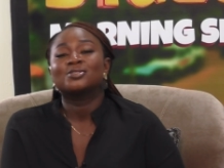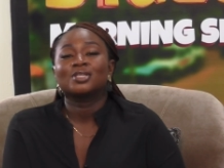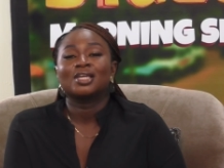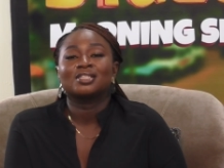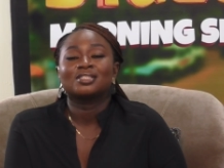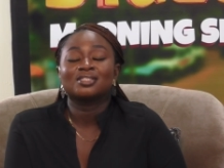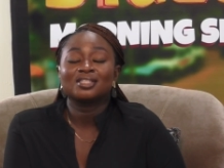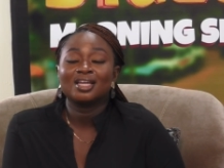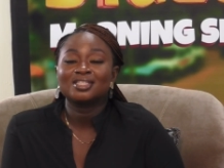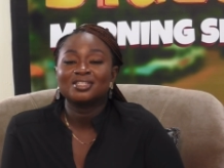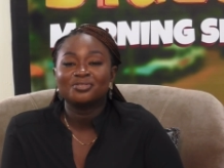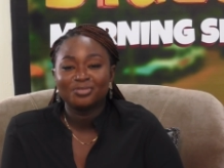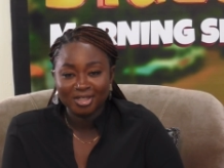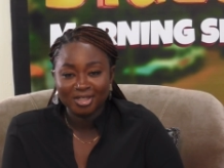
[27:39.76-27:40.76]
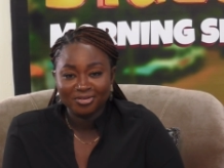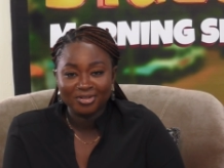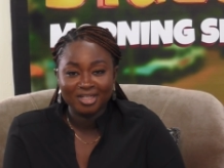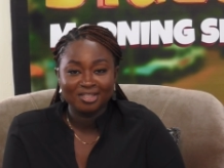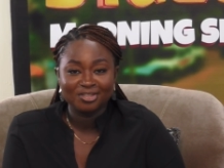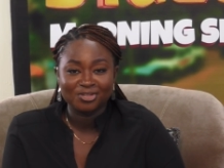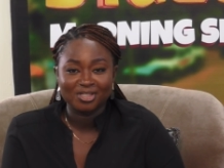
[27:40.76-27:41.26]
So, yes, it's getting really,
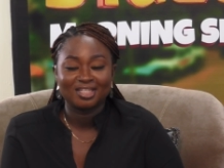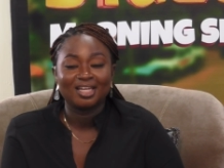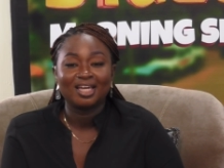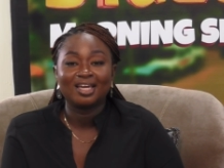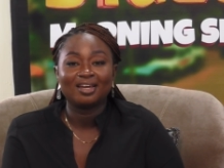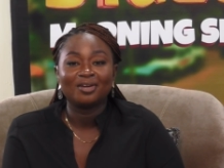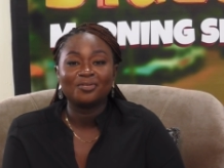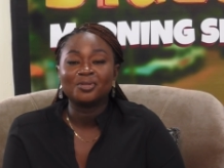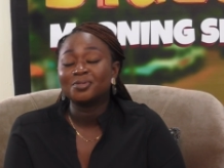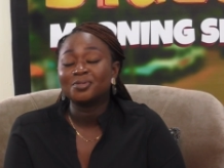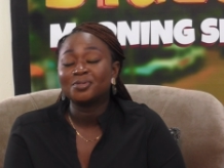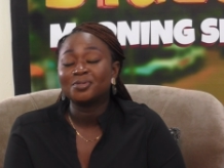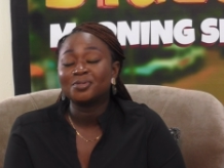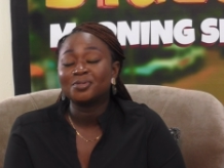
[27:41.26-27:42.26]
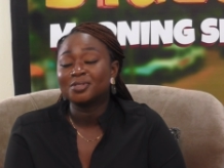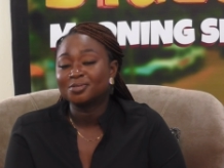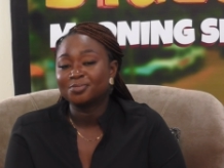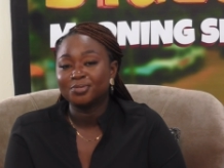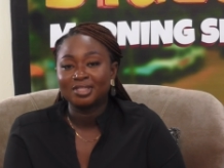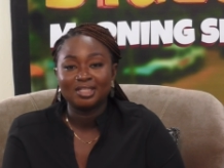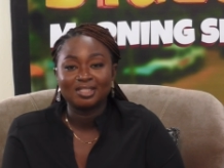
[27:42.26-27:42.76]
really interesting here with Miss
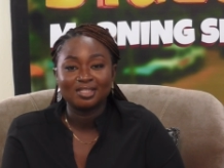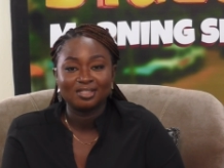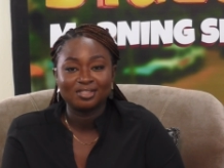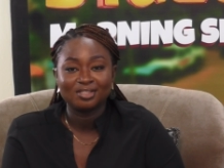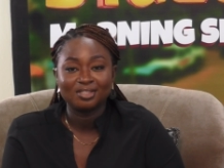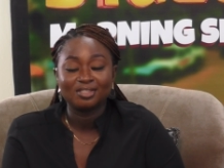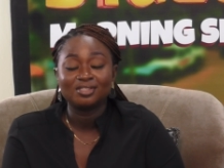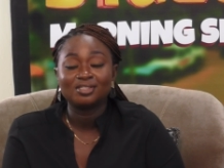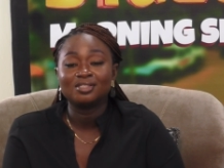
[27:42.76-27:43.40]
Brittany Tichi.